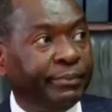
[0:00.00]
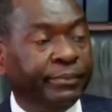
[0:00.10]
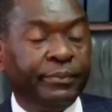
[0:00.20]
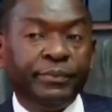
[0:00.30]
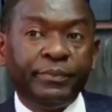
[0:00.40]

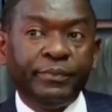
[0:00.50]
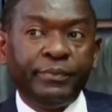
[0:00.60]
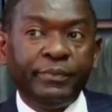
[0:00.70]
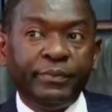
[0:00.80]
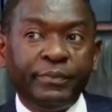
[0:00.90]

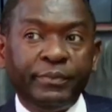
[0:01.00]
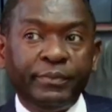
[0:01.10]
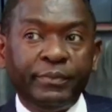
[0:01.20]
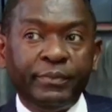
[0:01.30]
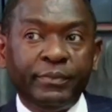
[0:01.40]

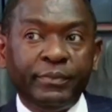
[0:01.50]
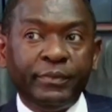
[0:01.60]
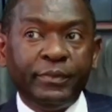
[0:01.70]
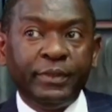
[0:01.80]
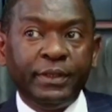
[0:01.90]
Nothing is said.